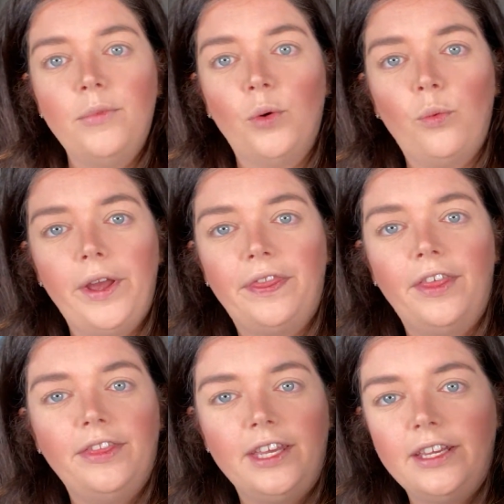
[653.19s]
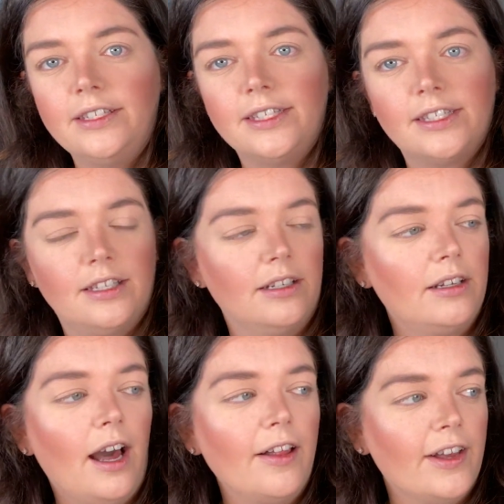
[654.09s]
with these
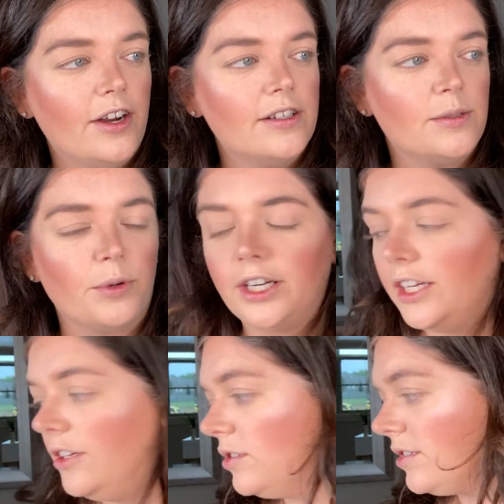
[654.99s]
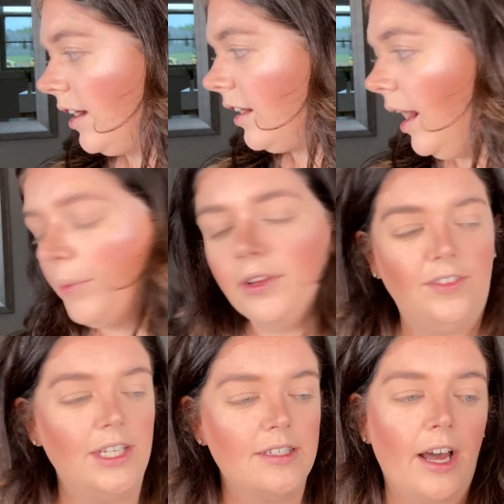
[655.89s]
colors. We're going to use a couple of
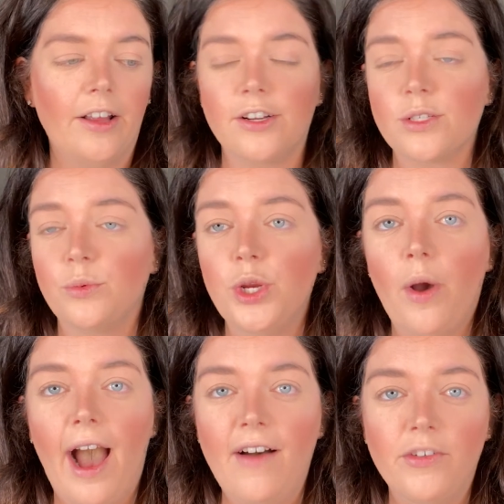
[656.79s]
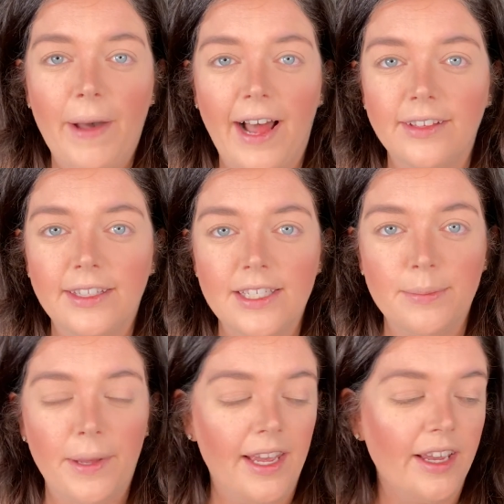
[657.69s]
these colors. When you have a palette this
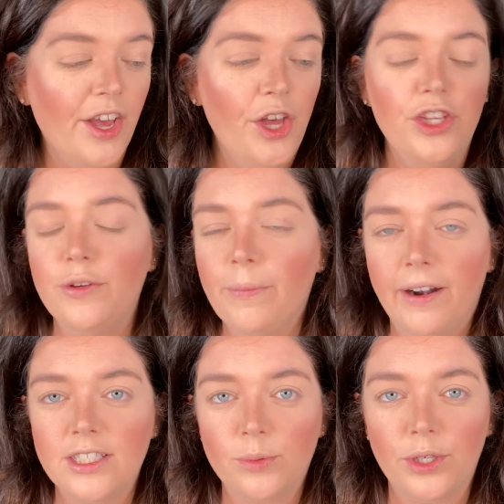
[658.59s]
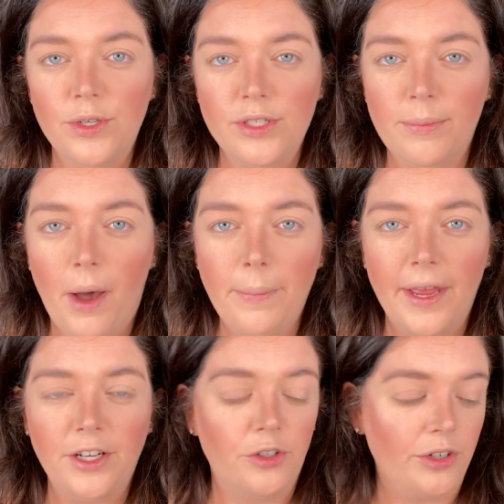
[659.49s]
big, you might as well use them up
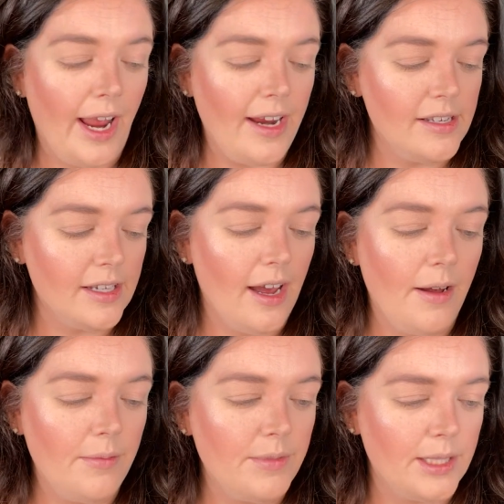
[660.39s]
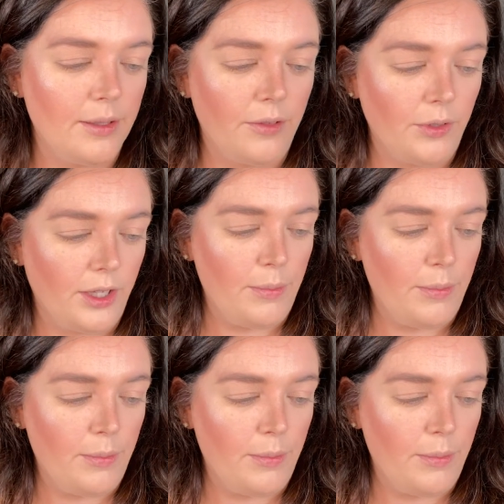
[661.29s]
and create something really